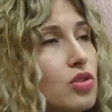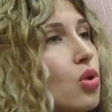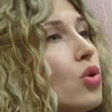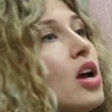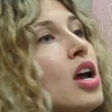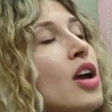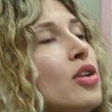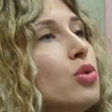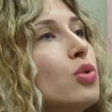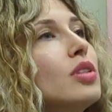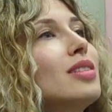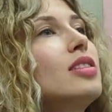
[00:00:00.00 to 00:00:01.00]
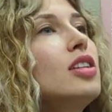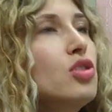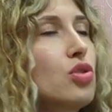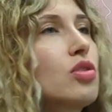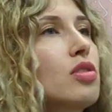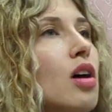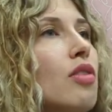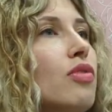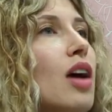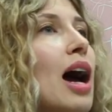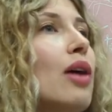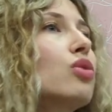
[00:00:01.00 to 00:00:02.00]
So you teach yourself
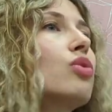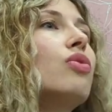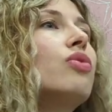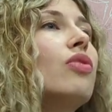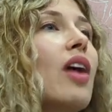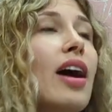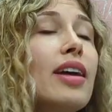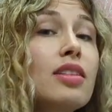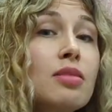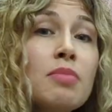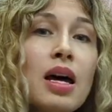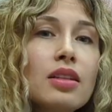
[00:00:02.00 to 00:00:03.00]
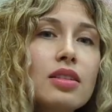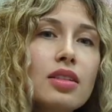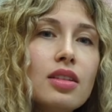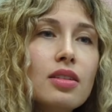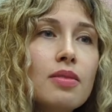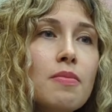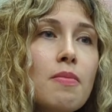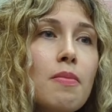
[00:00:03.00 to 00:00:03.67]
how to find a melody